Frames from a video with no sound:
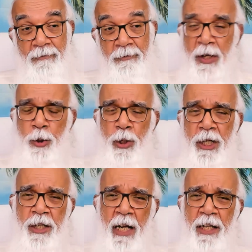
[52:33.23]
Will you
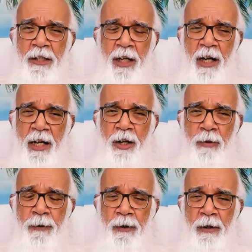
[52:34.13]
eat anything I
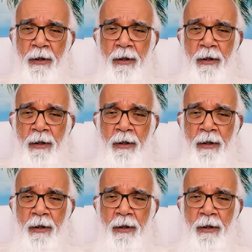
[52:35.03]
offer?